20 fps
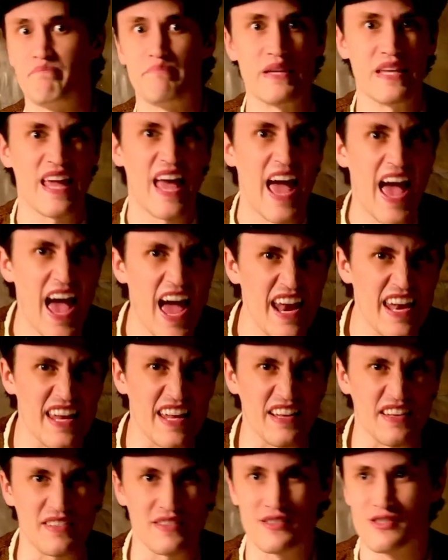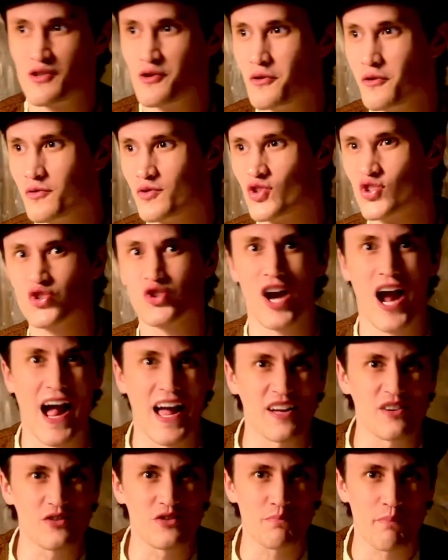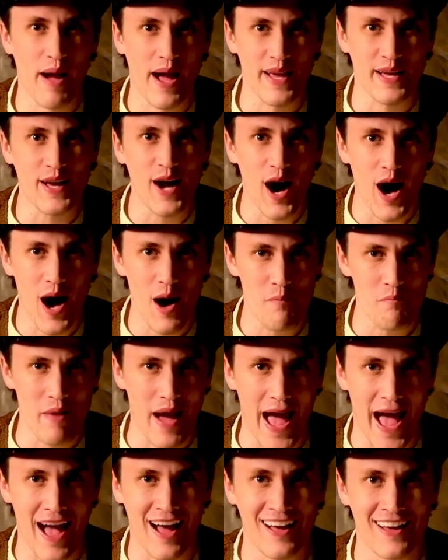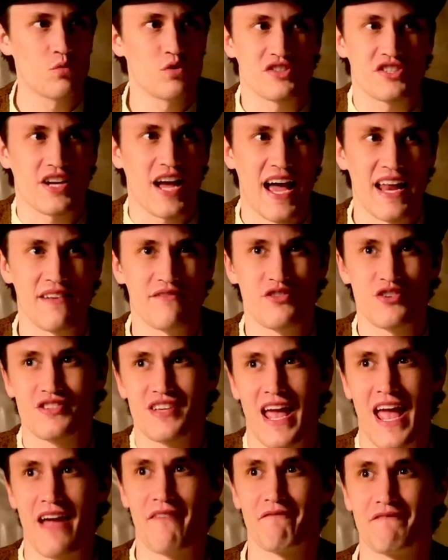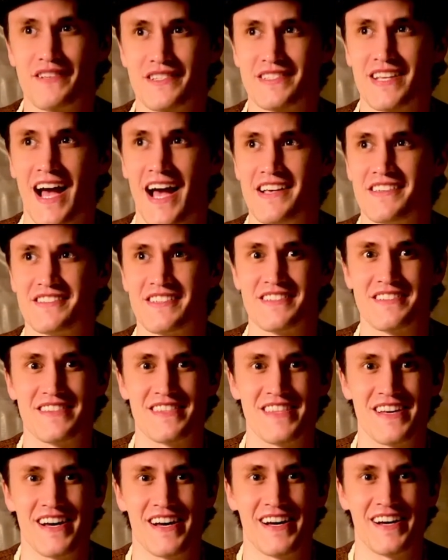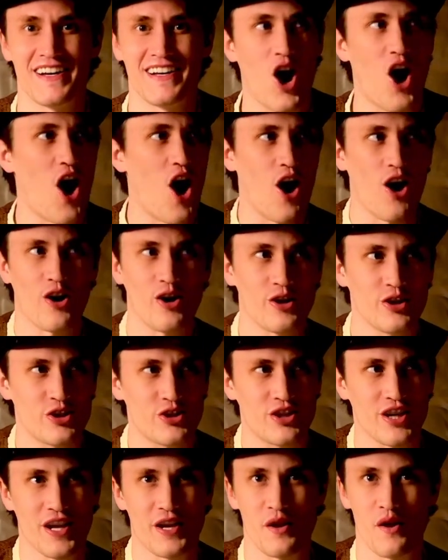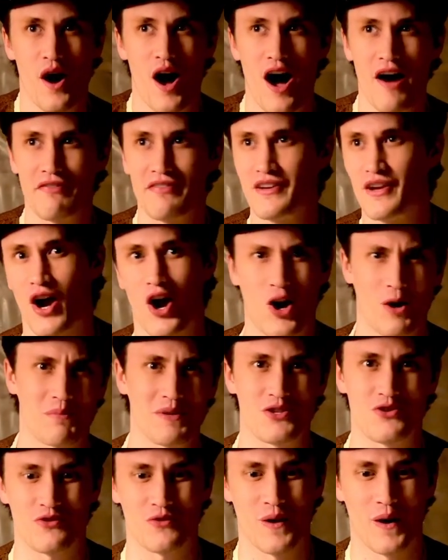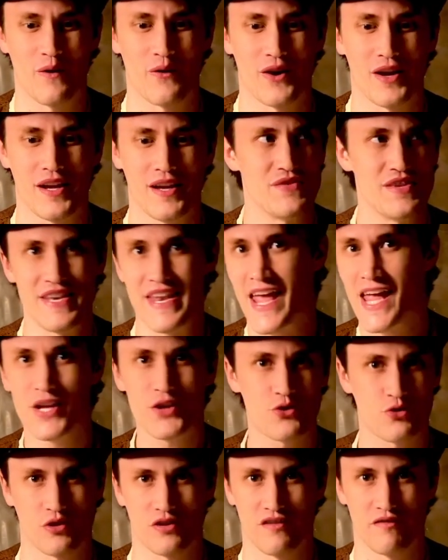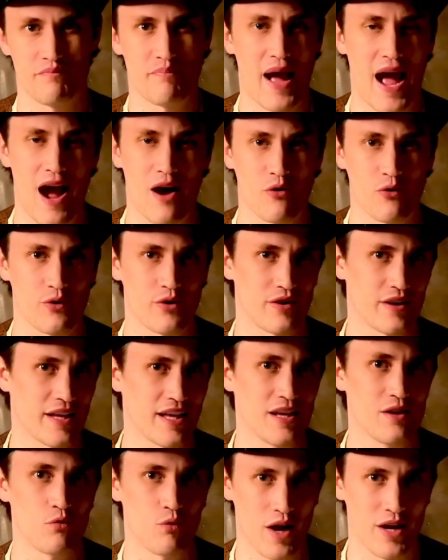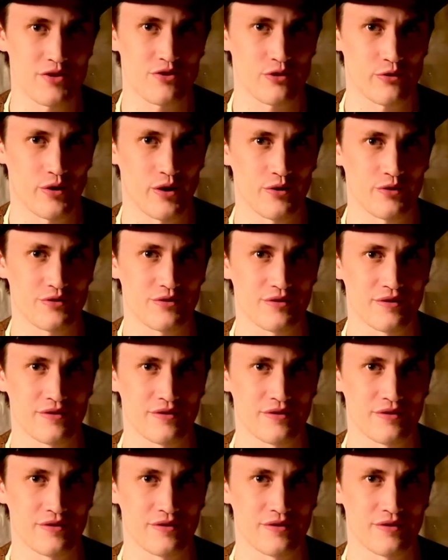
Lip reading: beheadings to trials by combat, which kind of just emphasizes the harsh and often arbitrary nature of power in Westeros.